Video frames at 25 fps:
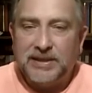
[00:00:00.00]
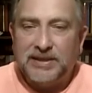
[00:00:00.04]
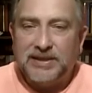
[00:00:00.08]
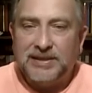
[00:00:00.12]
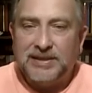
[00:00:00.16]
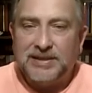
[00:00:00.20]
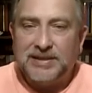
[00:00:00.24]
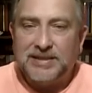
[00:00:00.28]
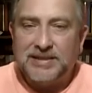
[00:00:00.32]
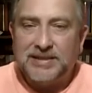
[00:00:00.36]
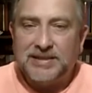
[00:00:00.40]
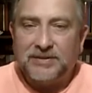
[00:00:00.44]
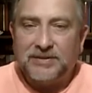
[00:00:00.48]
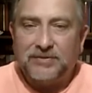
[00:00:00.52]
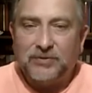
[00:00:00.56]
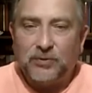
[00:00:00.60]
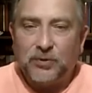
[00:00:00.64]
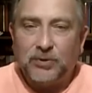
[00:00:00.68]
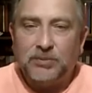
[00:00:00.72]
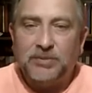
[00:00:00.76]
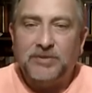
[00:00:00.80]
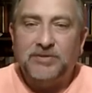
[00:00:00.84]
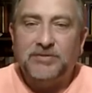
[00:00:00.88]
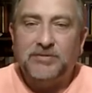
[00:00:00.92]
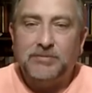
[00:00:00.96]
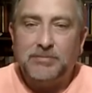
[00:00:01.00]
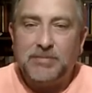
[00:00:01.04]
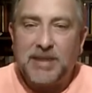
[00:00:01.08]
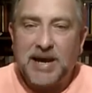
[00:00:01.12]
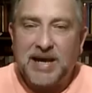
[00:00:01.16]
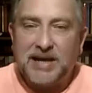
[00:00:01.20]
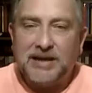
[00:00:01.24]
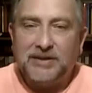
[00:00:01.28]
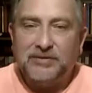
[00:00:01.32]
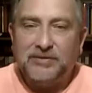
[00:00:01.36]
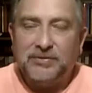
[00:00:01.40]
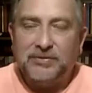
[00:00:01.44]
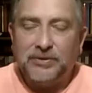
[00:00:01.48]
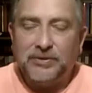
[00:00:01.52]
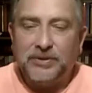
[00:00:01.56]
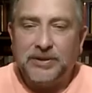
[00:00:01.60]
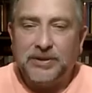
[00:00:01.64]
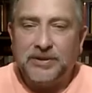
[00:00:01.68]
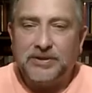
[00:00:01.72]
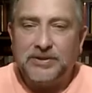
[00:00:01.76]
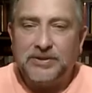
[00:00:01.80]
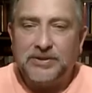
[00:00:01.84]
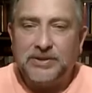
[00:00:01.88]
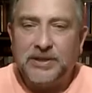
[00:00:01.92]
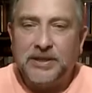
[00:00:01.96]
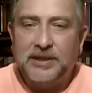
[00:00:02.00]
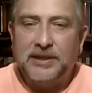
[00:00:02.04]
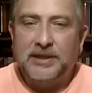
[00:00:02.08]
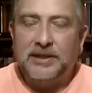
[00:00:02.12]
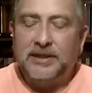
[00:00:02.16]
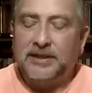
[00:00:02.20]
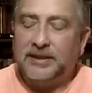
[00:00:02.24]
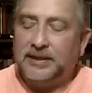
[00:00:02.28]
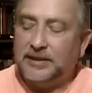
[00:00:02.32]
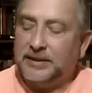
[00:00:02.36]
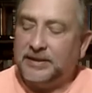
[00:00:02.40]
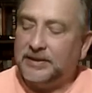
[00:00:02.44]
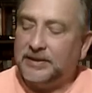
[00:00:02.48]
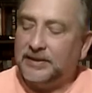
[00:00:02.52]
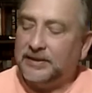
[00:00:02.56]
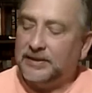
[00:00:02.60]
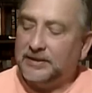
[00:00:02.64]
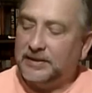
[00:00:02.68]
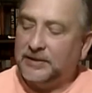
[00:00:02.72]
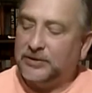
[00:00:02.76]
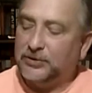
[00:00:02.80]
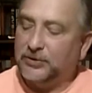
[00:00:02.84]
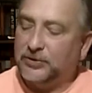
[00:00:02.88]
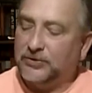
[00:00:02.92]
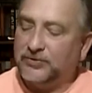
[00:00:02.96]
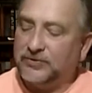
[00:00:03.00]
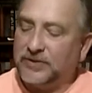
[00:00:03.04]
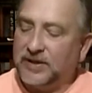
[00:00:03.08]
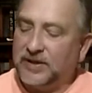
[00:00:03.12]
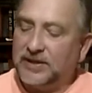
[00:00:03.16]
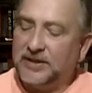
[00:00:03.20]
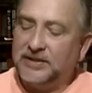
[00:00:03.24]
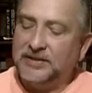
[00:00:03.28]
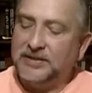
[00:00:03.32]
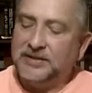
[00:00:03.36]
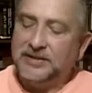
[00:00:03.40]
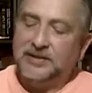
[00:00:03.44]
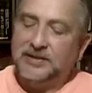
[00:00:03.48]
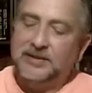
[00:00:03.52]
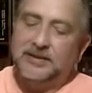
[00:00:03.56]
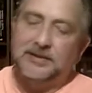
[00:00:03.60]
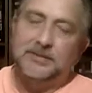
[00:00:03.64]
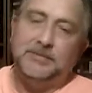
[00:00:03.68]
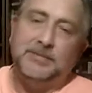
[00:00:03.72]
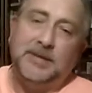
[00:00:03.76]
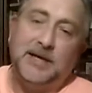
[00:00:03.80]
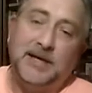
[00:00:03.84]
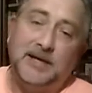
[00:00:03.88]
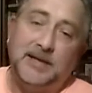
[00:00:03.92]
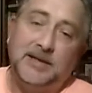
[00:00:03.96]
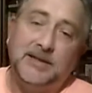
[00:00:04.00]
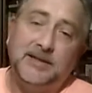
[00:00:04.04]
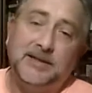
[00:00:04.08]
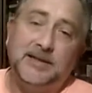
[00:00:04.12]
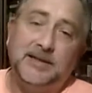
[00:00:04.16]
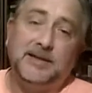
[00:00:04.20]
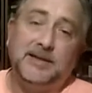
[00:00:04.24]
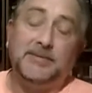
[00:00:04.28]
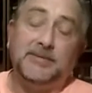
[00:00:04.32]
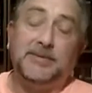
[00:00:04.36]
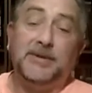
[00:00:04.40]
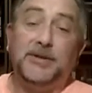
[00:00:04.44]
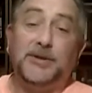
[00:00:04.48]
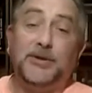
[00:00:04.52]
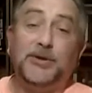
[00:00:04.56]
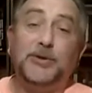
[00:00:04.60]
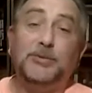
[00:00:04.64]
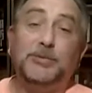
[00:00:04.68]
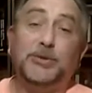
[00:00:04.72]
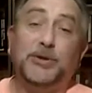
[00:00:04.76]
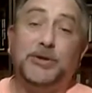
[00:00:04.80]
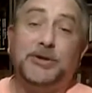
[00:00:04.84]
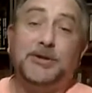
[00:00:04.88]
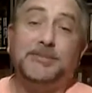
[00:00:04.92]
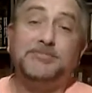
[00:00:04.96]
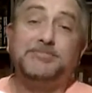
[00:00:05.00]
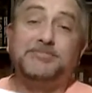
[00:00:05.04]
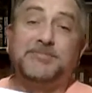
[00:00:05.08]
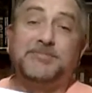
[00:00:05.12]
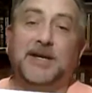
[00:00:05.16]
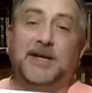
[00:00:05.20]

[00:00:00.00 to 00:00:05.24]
is a form of mindfulness that you'll find in my new book,